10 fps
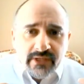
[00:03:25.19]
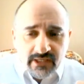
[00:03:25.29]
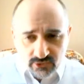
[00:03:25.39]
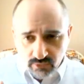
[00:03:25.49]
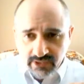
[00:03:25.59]

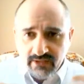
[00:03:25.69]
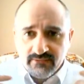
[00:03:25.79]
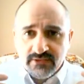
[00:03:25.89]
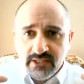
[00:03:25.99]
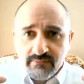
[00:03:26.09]
It's what
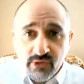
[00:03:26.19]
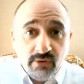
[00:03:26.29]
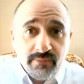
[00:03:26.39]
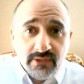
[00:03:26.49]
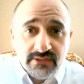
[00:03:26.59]
gives him
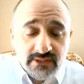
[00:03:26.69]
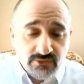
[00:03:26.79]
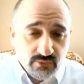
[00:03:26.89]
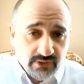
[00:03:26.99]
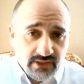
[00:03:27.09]
purpose.
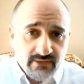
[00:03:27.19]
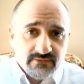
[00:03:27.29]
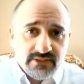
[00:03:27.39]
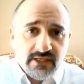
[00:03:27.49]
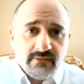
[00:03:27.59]
It's what
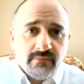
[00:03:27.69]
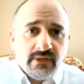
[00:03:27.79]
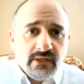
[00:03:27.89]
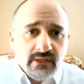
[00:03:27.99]
gives him